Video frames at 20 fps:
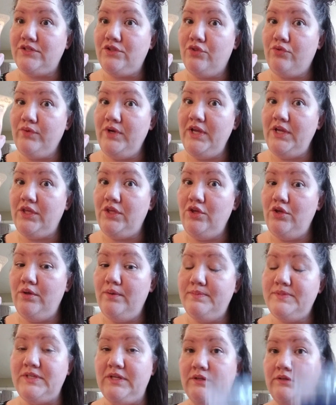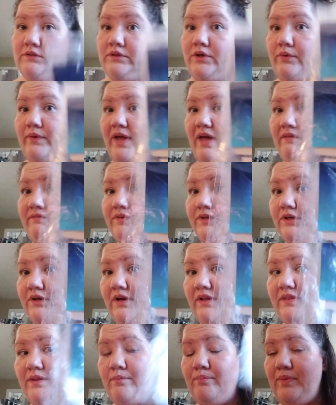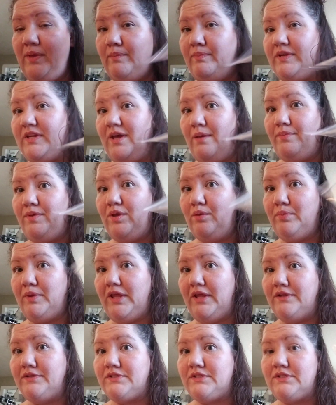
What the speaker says: 3 cubes and go heavier on the PPW blend.